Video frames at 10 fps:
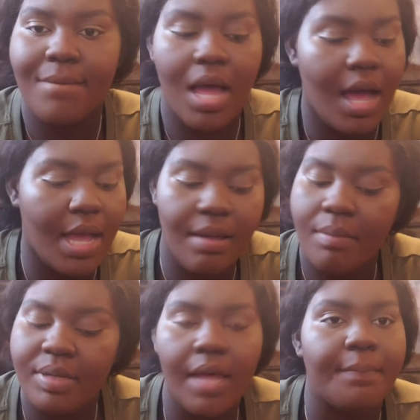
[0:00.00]

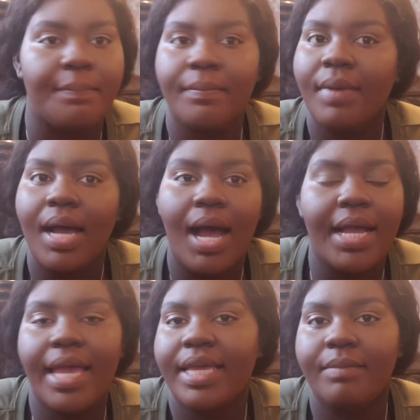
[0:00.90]
I'm done. I
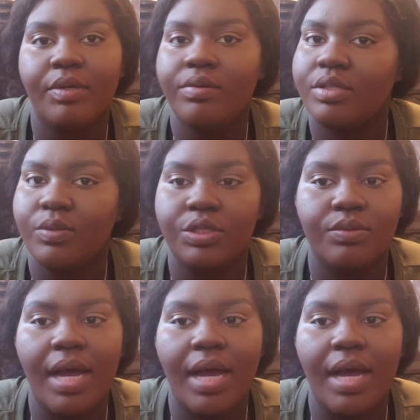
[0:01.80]
can't keep doing this with you.